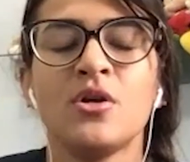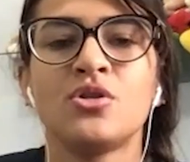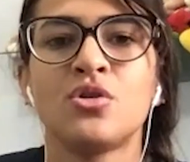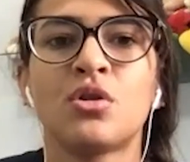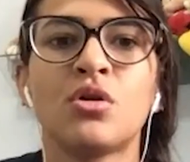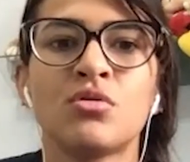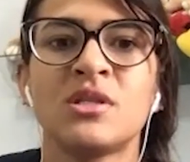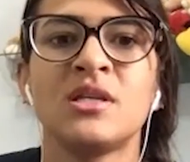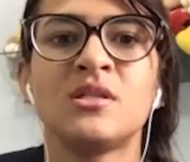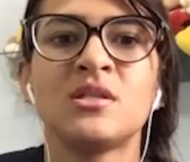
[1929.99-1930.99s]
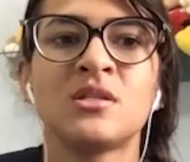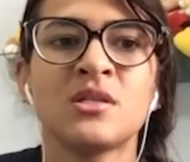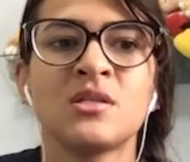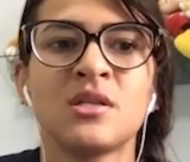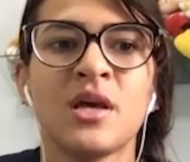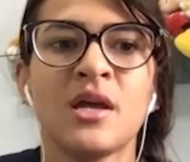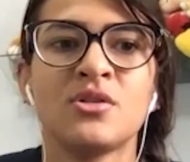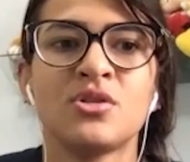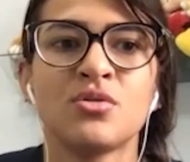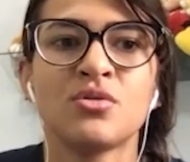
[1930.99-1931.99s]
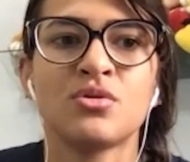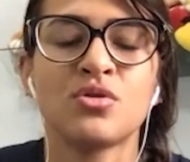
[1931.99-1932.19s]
to close the distance and to